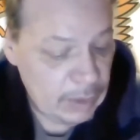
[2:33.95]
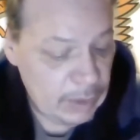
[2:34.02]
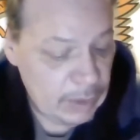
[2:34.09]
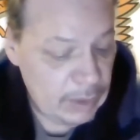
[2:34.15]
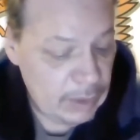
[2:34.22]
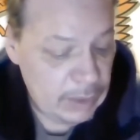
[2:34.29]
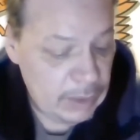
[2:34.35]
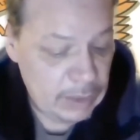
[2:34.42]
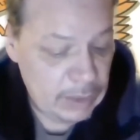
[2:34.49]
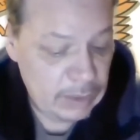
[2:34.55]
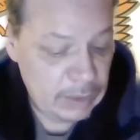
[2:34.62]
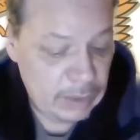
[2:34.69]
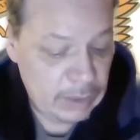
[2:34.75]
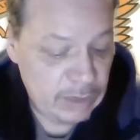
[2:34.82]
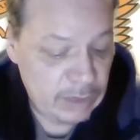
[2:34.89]
And the
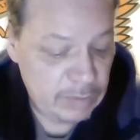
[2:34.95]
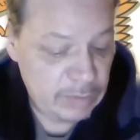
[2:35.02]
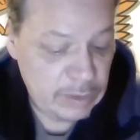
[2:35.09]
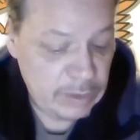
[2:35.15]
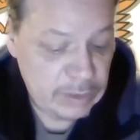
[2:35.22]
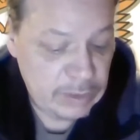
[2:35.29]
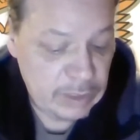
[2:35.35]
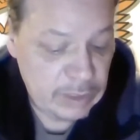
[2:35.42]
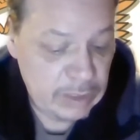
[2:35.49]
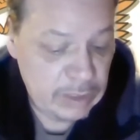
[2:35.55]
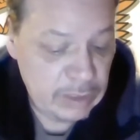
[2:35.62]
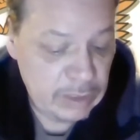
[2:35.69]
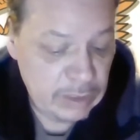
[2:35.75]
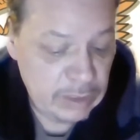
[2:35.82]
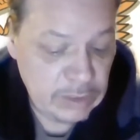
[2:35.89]
government did
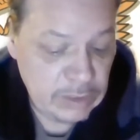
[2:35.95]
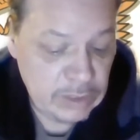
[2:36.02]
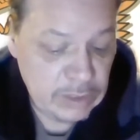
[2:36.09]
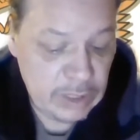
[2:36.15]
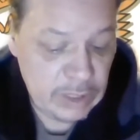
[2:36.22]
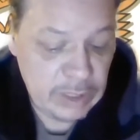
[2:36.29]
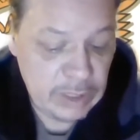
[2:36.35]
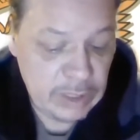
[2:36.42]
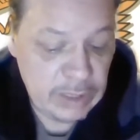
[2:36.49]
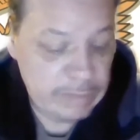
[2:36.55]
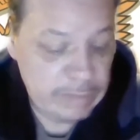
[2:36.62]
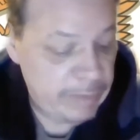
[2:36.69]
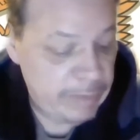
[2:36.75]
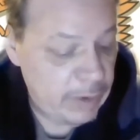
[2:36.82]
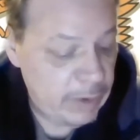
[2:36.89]
a study and
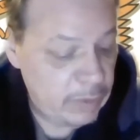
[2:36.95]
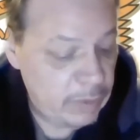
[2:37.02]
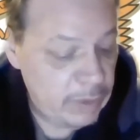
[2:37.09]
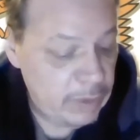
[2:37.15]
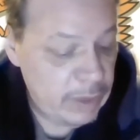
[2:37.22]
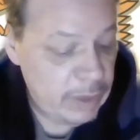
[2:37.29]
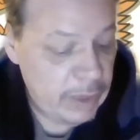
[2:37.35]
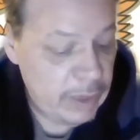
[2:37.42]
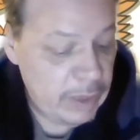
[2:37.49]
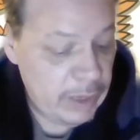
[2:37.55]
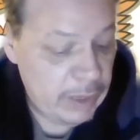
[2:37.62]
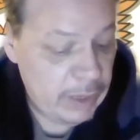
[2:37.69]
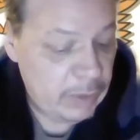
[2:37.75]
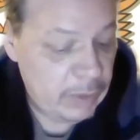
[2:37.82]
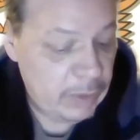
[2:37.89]
found
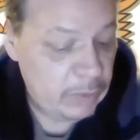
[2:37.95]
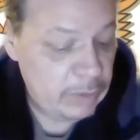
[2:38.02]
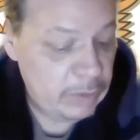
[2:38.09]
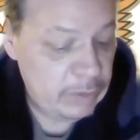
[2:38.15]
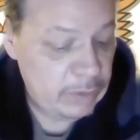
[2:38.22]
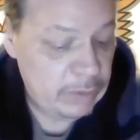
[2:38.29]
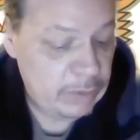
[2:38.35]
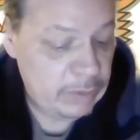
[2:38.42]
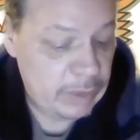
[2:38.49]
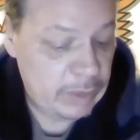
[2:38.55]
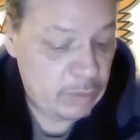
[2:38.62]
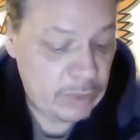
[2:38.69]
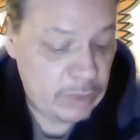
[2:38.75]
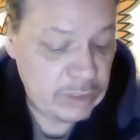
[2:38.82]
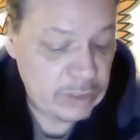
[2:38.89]
out that
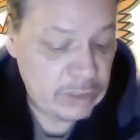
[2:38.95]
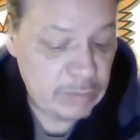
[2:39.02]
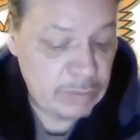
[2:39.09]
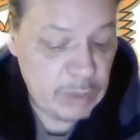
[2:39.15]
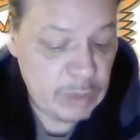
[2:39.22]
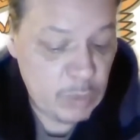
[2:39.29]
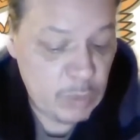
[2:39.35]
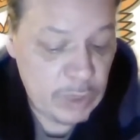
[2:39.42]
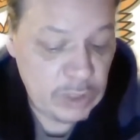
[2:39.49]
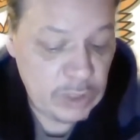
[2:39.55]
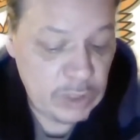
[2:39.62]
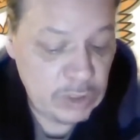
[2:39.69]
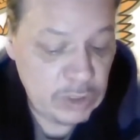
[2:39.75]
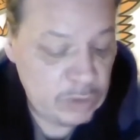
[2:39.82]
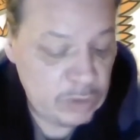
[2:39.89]
raising the minimum
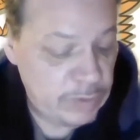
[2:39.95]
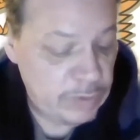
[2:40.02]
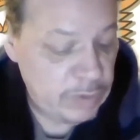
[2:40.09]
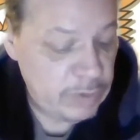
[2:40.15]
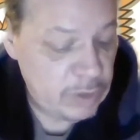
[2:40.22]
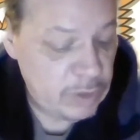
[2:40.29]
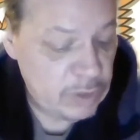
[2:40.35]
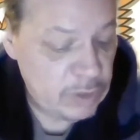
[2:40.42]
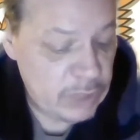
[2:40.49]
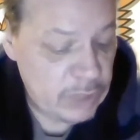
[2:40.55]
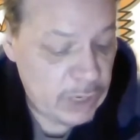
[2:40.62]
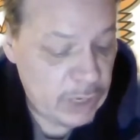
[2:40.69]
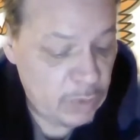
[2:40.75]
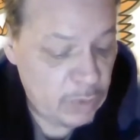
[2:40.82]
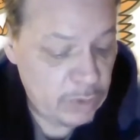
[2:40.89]
wage to $15 an
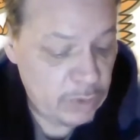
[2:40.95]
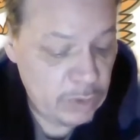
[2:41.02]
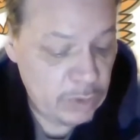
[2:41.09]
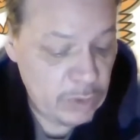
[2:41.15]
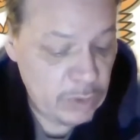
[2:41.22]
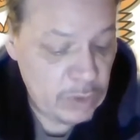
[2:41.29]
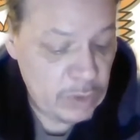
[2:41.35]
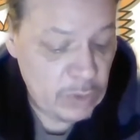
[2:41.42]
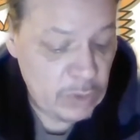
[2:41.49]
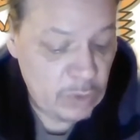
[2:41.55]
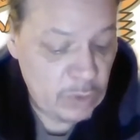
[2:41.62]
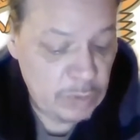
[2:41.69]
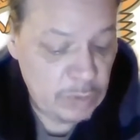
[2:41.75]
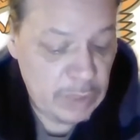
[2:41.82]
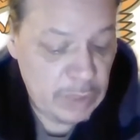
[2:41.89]
hour
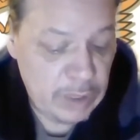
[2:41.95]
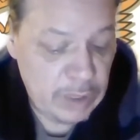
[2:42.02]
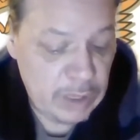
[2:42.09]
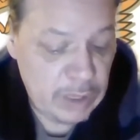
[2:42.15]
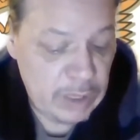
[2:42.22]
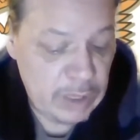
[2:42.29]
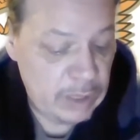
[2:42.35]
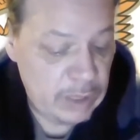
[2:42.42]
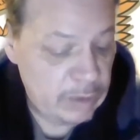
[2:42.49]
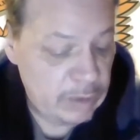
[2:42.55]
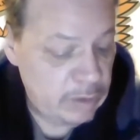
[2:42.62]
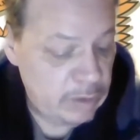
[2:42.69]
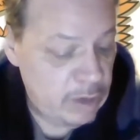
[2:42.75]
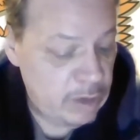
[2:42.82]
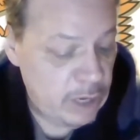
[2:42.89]
would make the
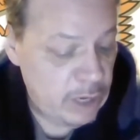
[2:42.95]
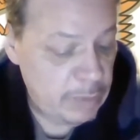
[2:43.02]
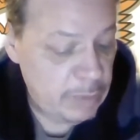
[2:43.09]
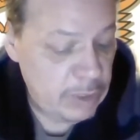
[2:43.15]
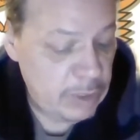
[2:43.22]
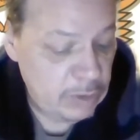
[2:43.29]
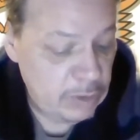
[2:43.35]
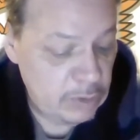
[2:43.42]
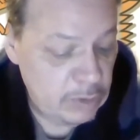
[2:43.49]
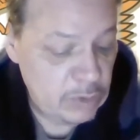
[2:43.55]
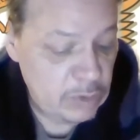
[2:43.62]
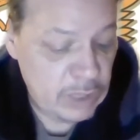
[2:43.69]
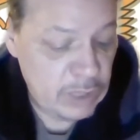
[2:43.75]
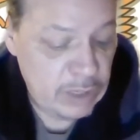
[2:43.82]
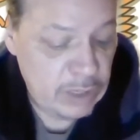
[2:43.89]
economy lose
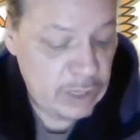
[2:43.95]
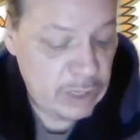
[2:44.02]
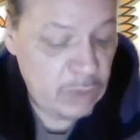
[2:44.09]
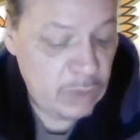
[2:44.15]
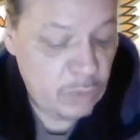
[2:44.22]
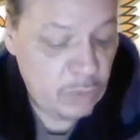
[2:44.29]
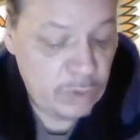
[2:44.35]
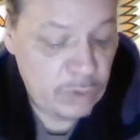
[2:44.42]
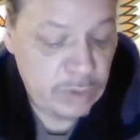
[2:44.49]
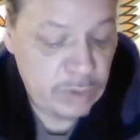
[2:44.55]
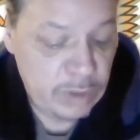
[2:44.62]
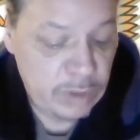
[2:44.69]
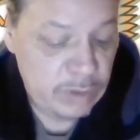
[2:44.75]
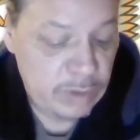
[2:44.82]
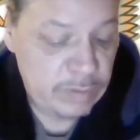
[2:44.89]
a net worth
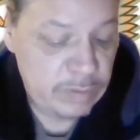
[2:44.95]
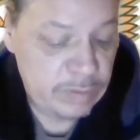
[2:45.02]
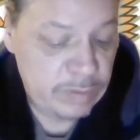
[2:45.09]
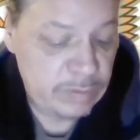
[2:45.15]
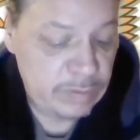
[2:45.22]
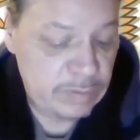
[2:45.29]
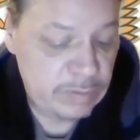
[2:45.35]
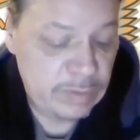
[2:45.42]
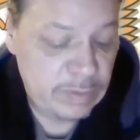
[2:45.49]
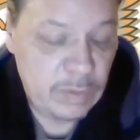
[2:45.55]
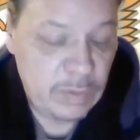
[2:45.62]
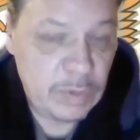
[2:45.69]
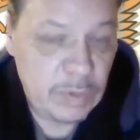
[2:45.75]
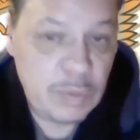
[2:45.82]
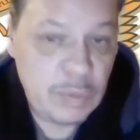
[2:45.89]
of
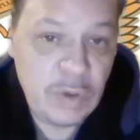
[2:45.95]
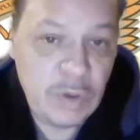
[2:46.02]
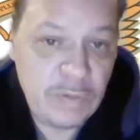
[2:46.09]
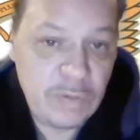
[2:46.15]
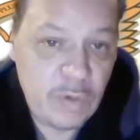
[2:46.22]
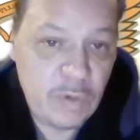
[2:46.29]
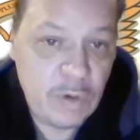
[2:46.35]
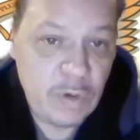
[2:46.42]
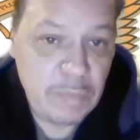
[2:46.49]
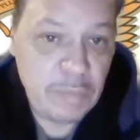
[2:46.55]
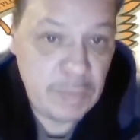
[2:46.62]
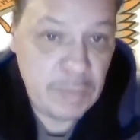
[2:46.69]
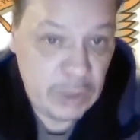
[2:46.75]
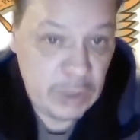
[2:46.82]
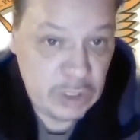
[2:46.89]
1.4
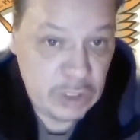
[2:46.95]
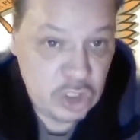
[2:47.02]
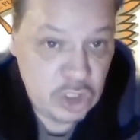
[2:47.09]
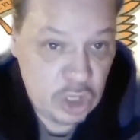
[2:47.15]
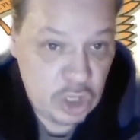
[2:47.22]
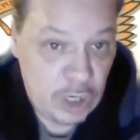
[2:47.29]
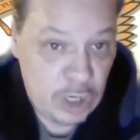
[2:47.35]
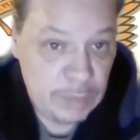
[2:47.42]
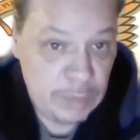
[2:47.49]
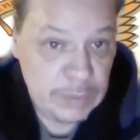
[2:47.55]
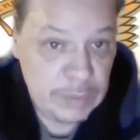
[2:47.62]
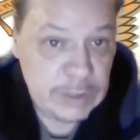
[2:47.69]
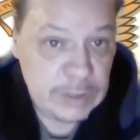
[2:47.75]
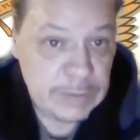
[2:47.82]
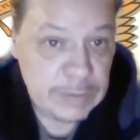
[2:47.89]
million
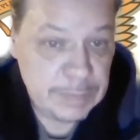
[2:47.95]
jobs.